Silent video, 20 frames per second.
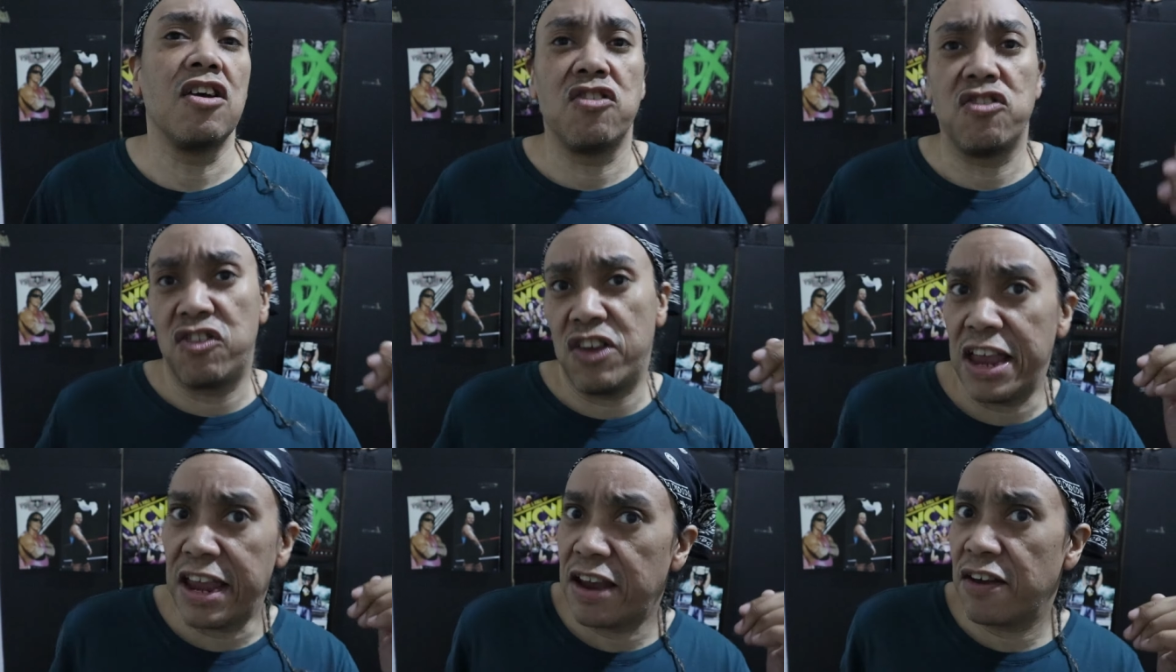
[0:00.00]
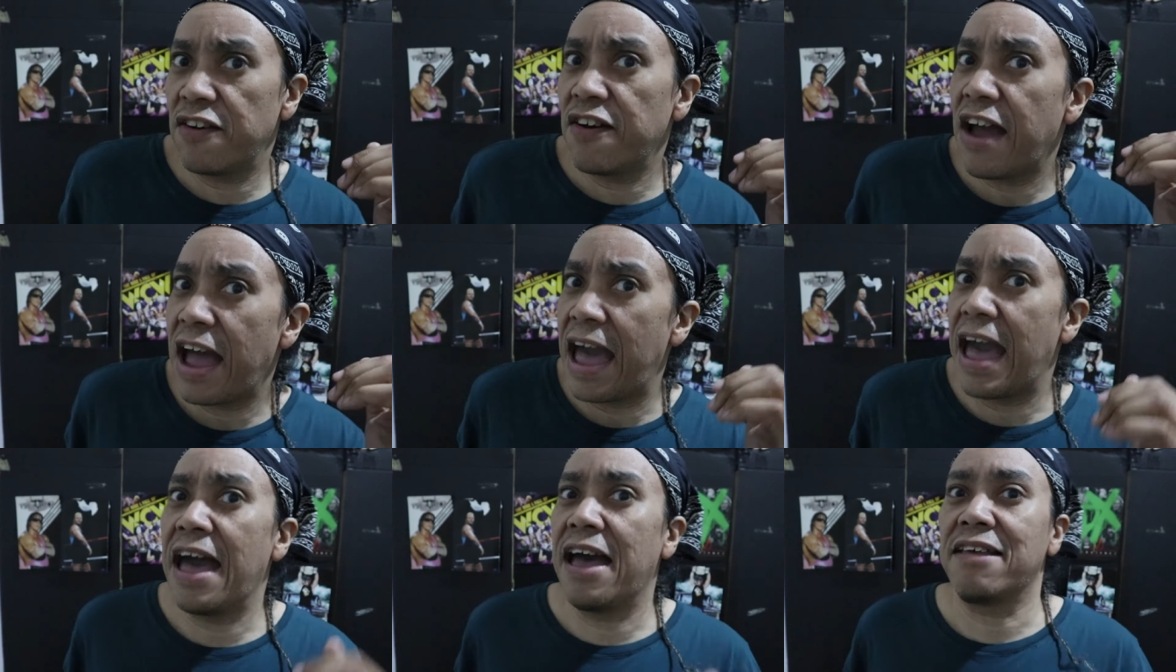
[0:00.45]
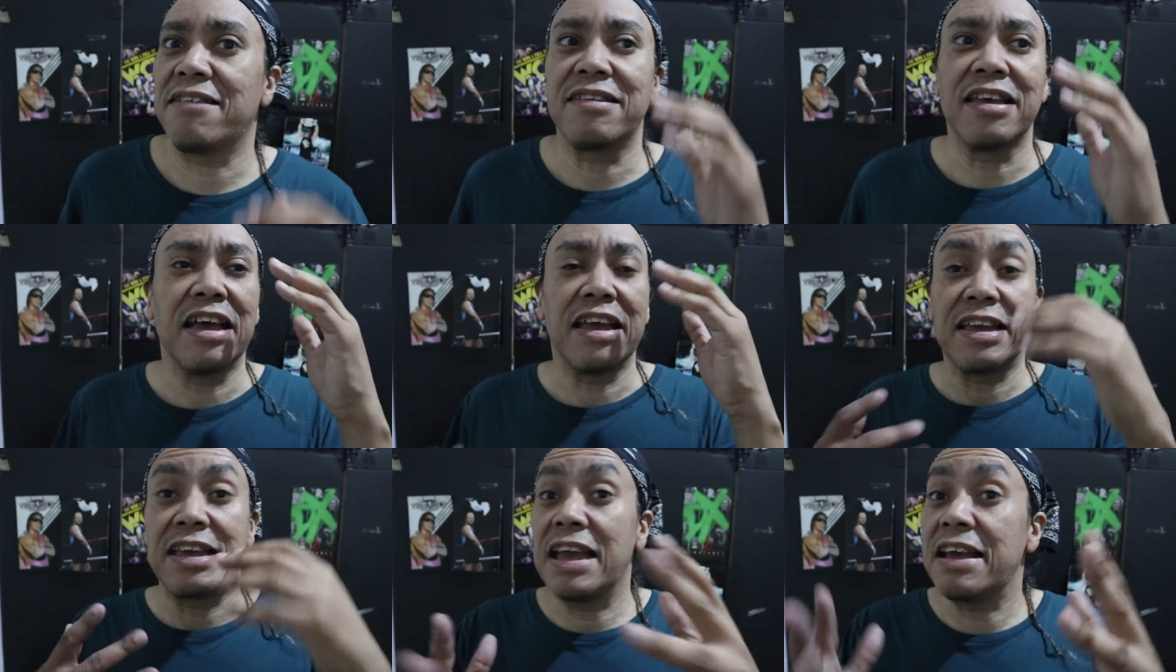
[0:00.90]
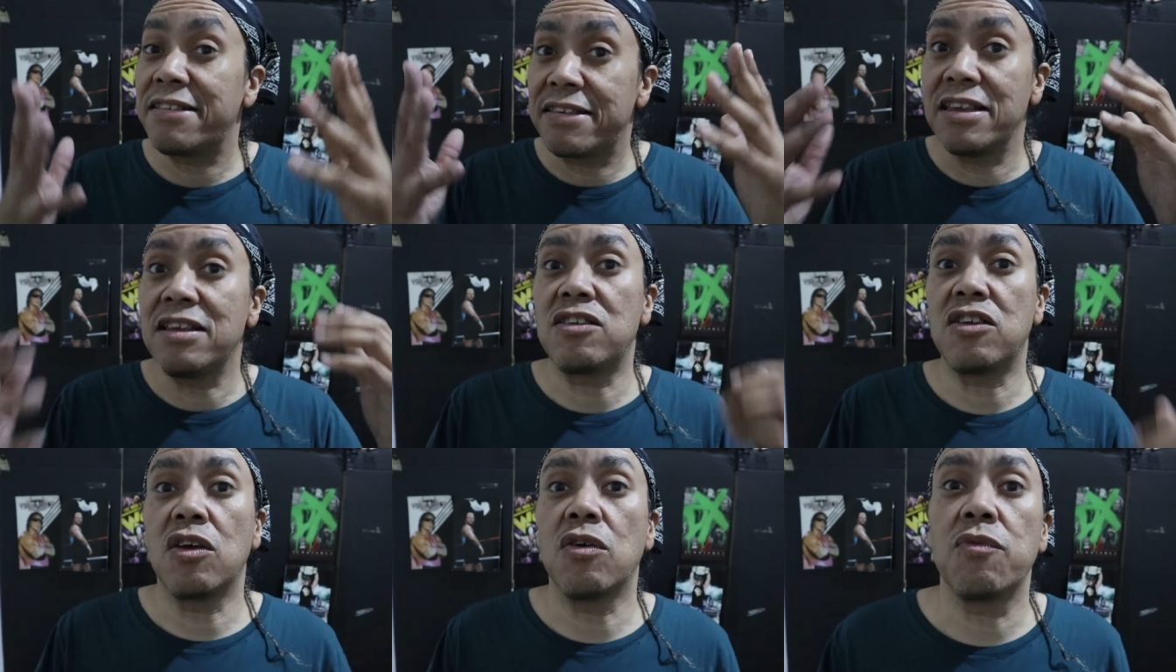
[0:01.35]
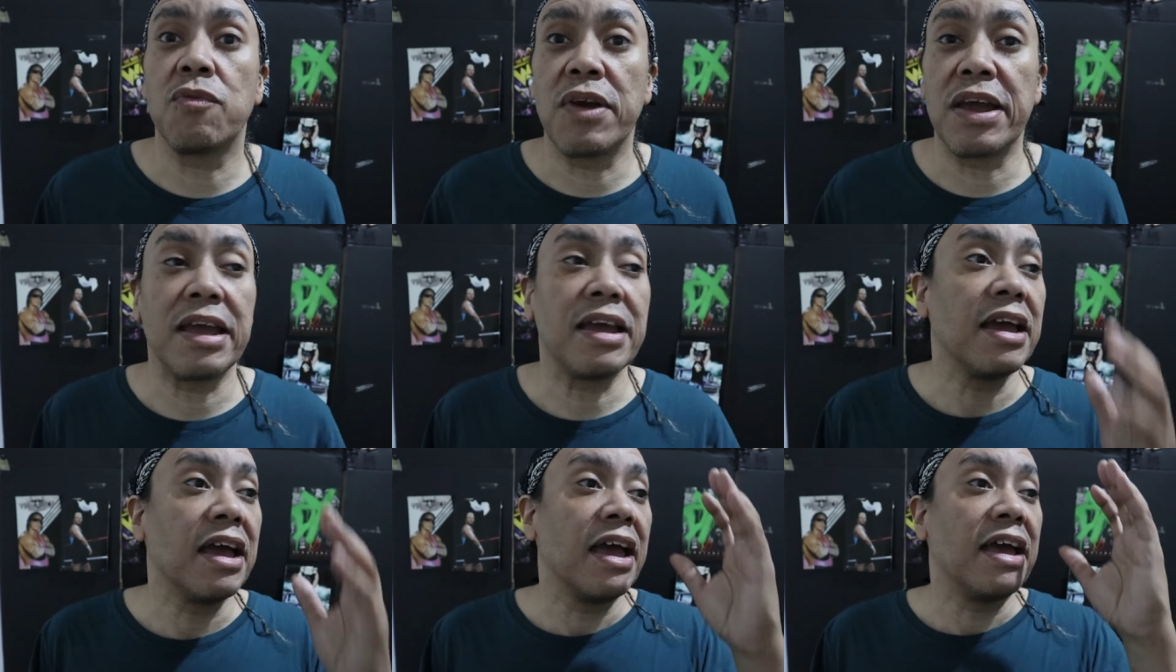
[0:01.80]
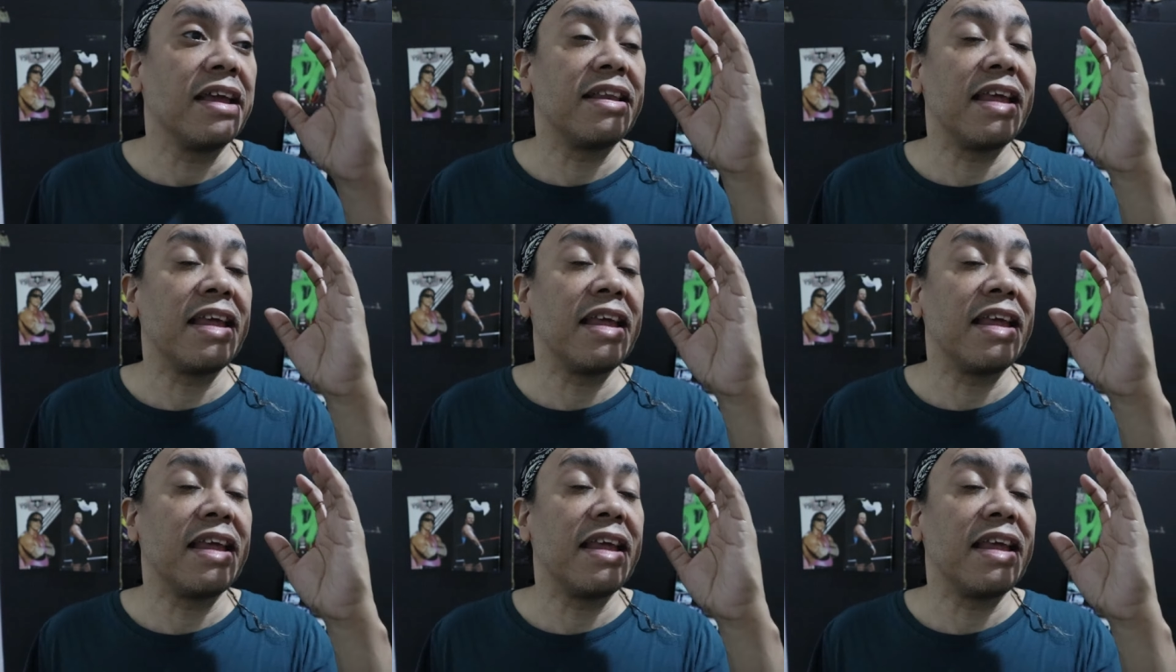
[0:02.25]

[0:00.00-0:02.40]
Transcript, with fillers: shaking her ass, gets into the ring.